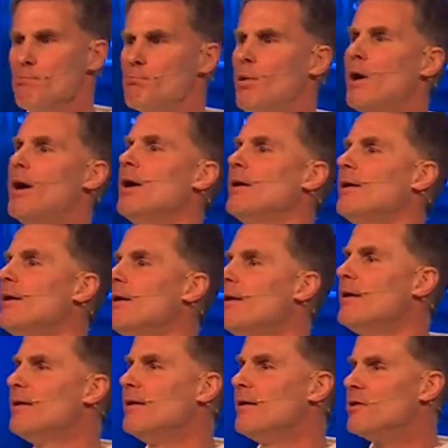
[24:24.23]
but
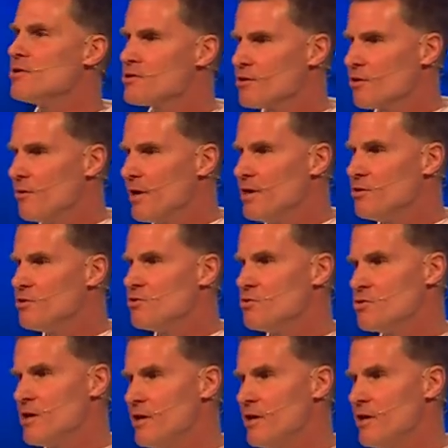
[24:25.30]
Here's the great news.